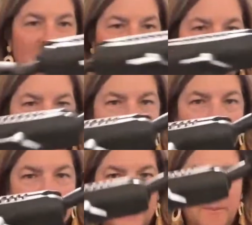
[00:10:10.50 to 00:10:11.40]
all I do
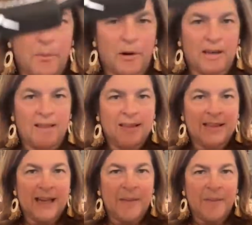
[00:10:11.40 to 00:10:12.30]
is I bring this
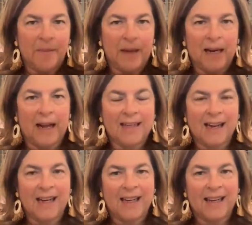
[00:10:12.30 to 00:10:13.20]
up and I
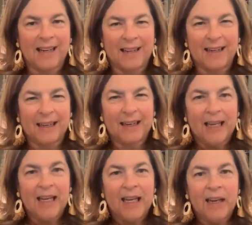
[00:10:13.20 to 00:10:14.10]
tighten it.
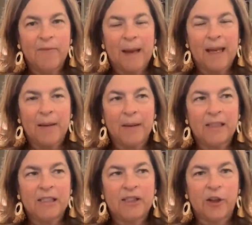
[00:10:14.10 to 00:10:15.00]
If my image
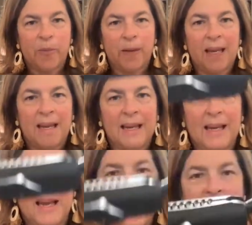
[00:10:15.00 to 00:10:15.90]
is too big,
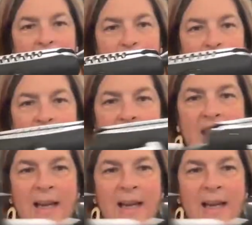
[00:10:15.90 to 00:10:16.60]
I can bring it